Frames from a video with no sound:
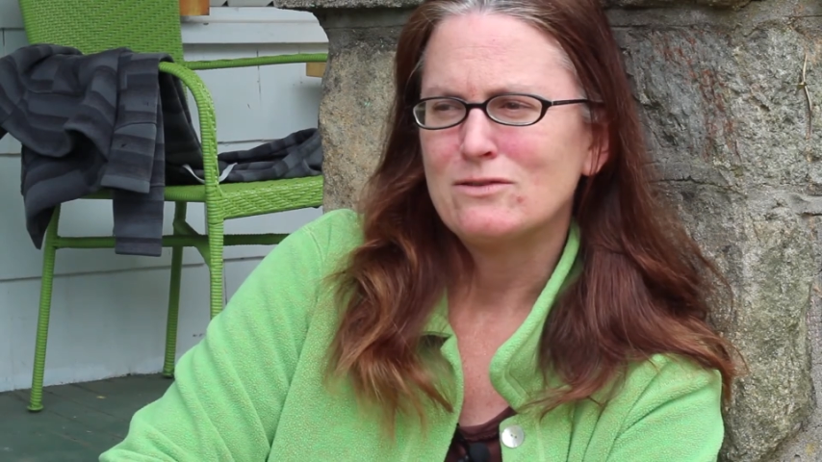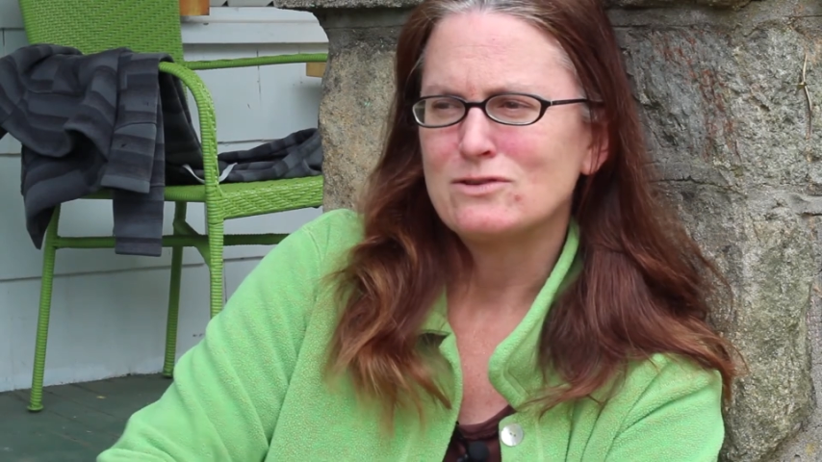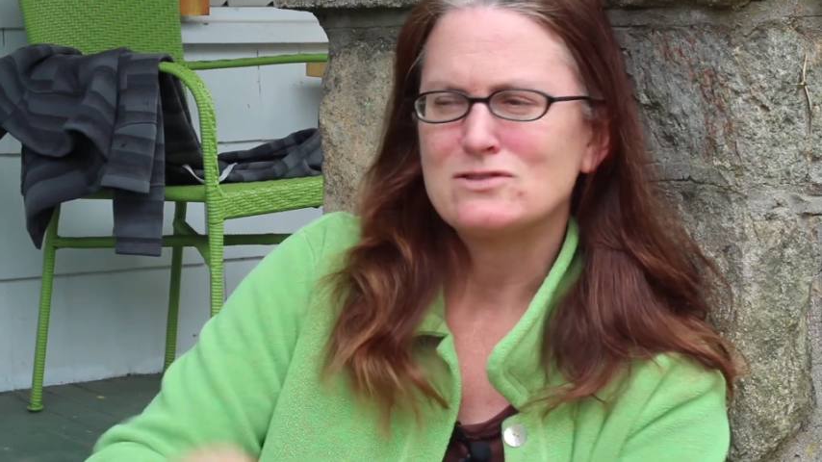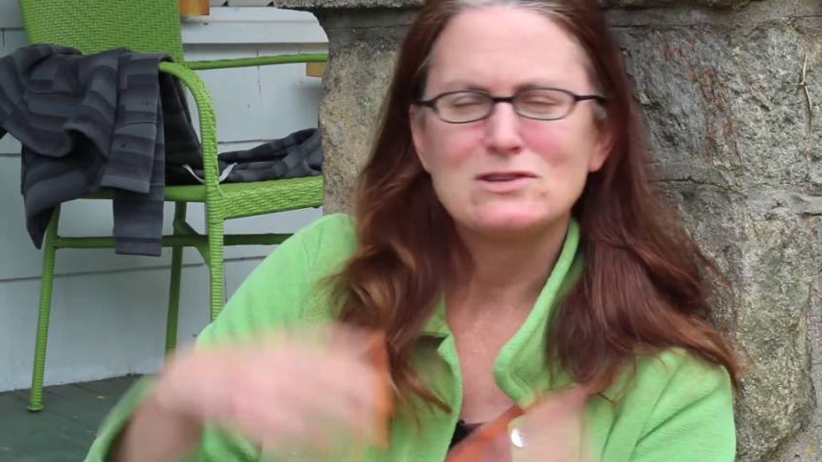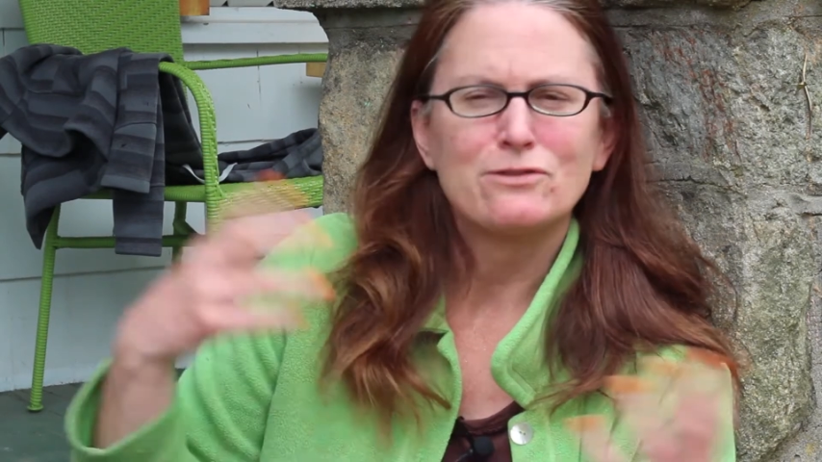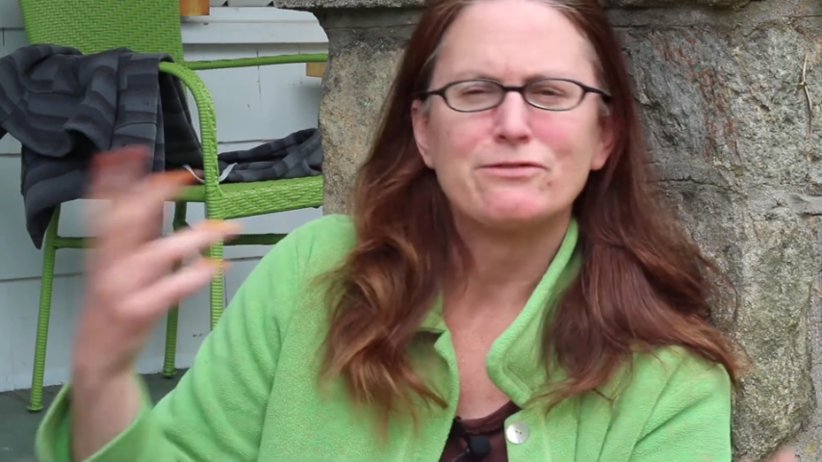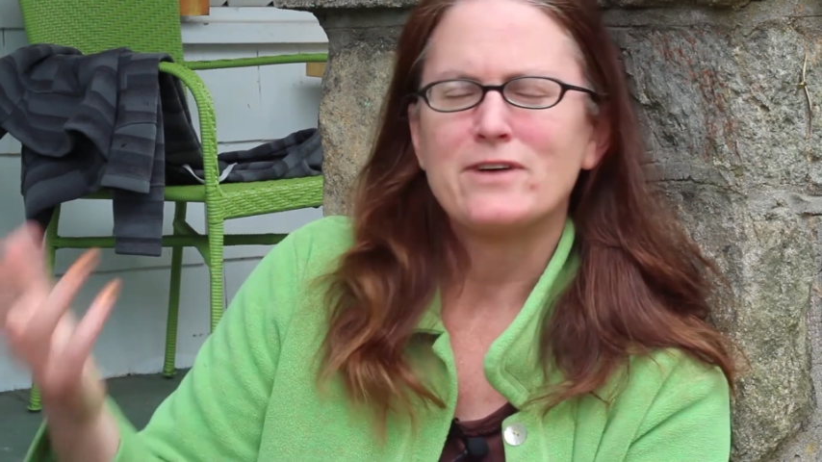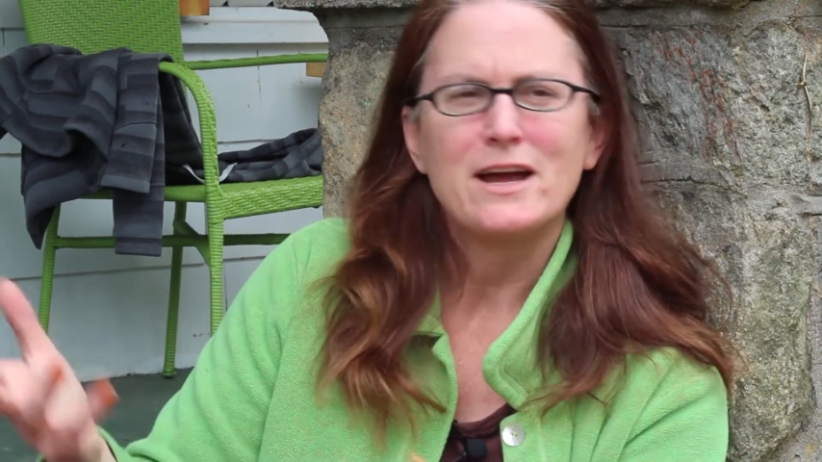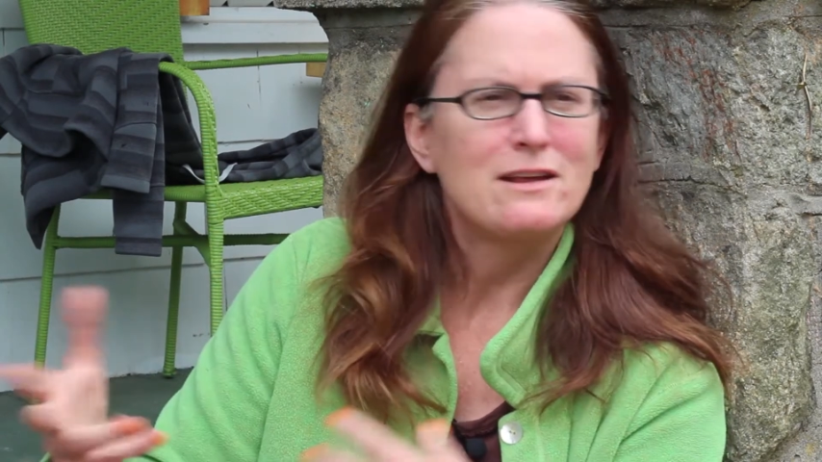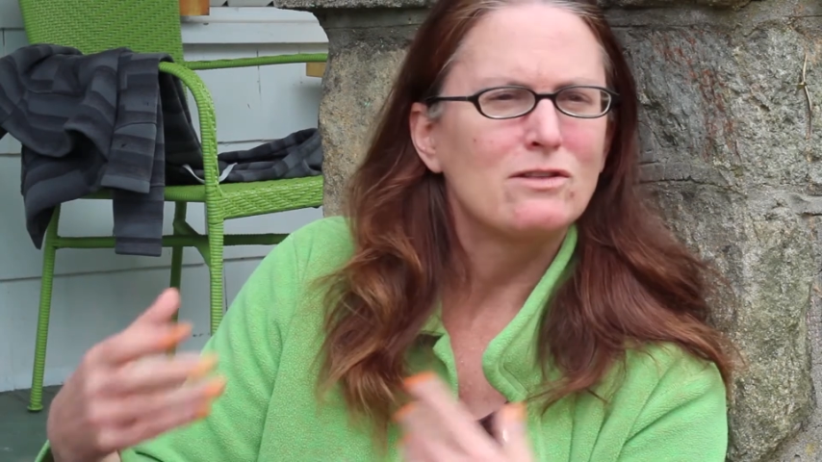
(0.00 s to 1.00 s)
still
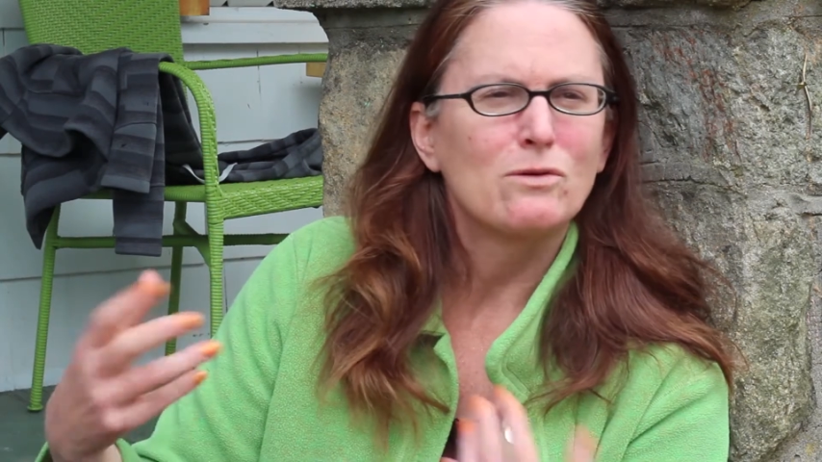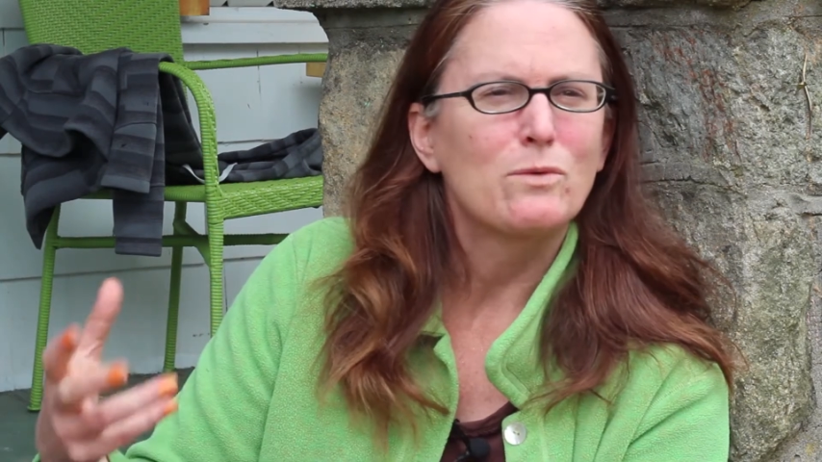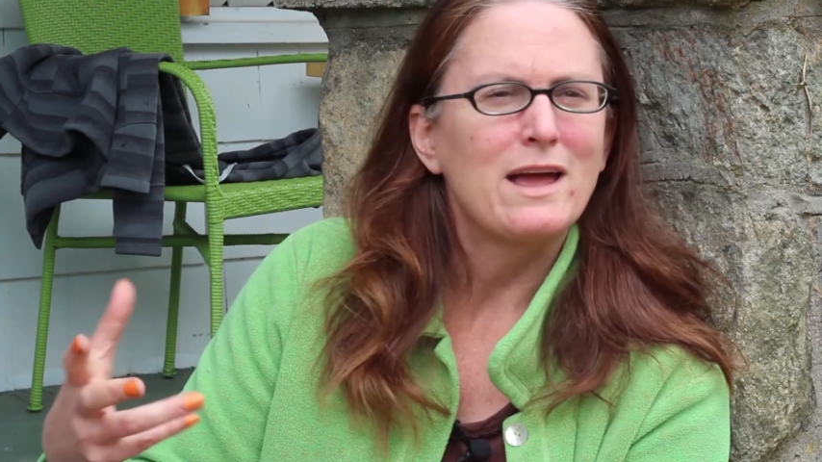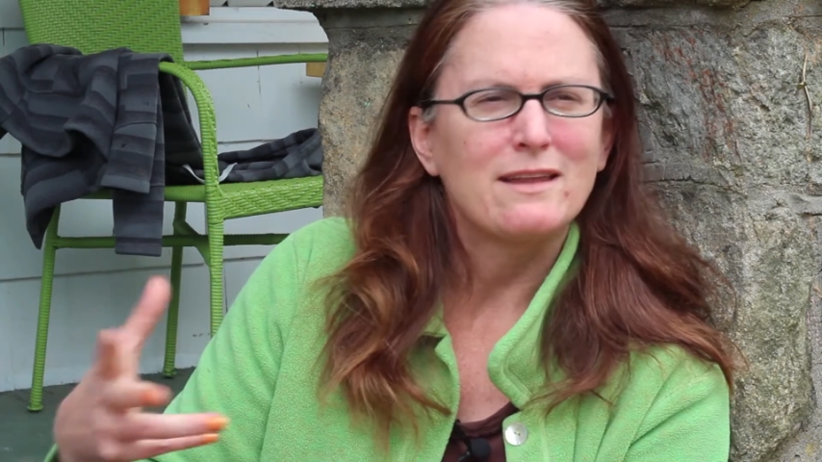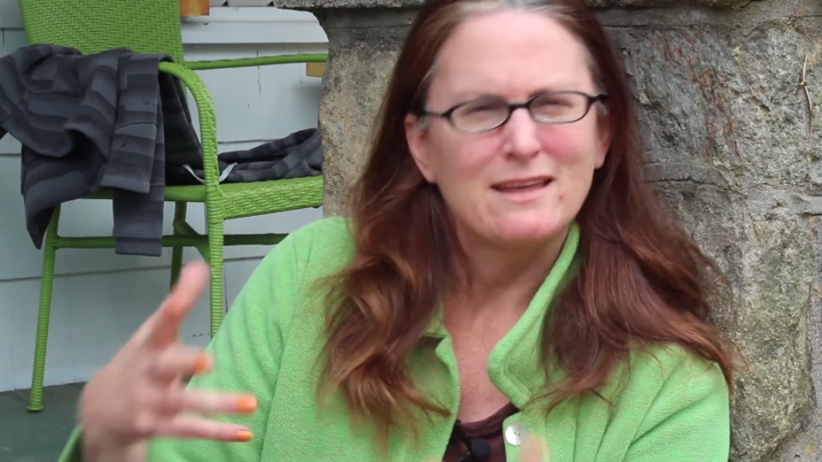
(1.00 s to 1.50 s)
finding their way.